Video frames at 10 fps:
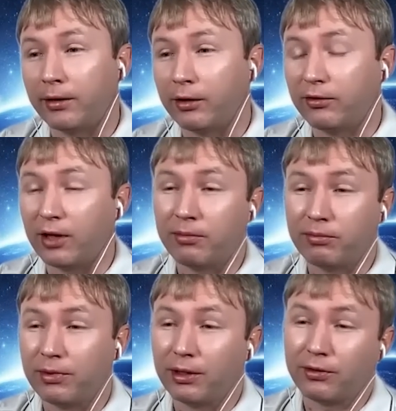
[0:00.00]
I'd say
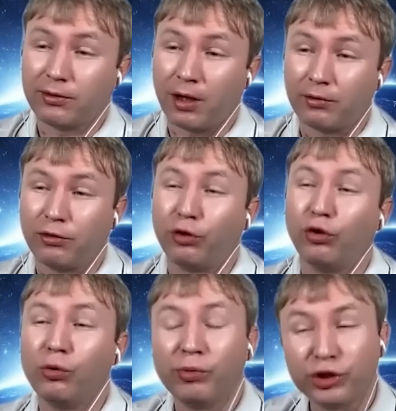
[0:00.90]
it's not
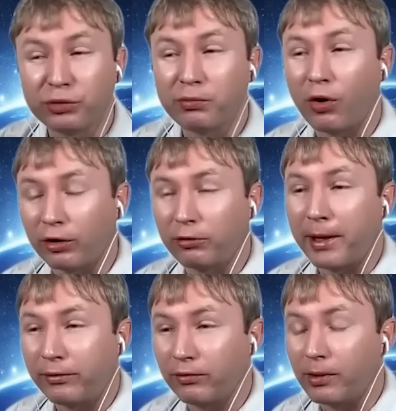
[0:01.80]
too much more
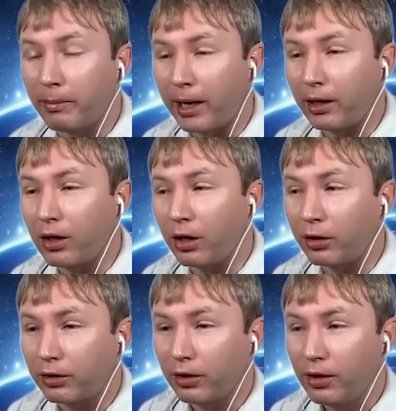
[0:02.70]
expensive than
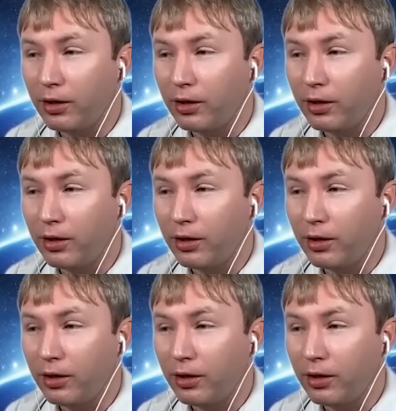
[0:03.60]
Bangkok.